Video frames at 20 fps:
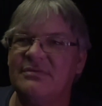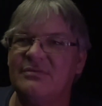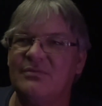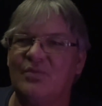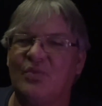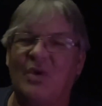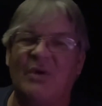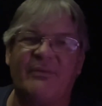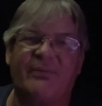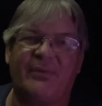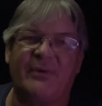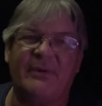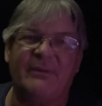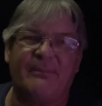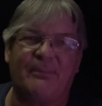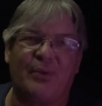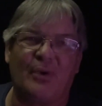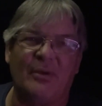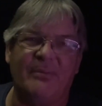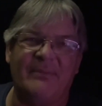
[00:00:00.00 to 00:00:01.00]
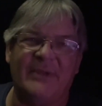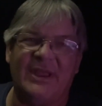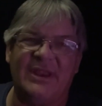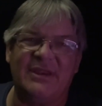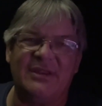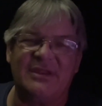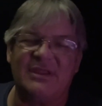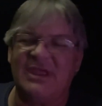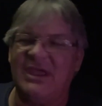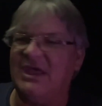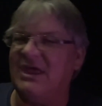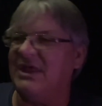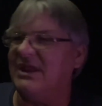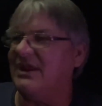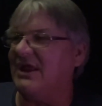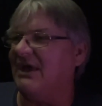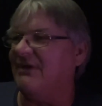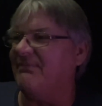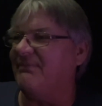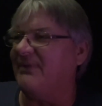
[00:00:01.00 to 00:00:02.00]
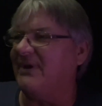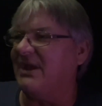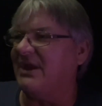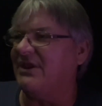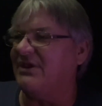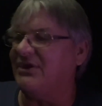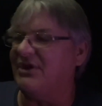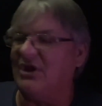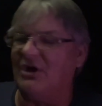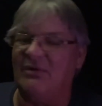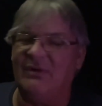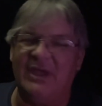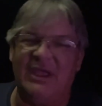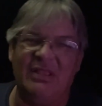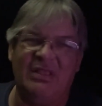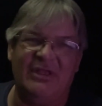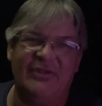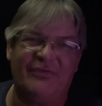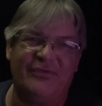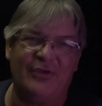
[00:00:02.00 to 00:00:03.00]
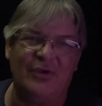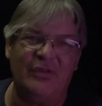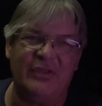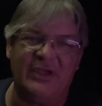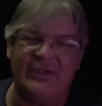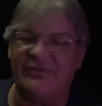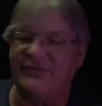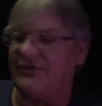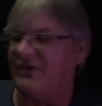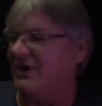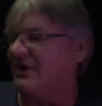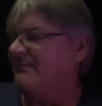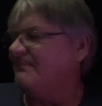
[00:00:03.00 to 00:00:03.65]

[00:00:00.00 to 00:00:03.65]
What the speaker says: room for improvement. And I figured, hey, let's do this,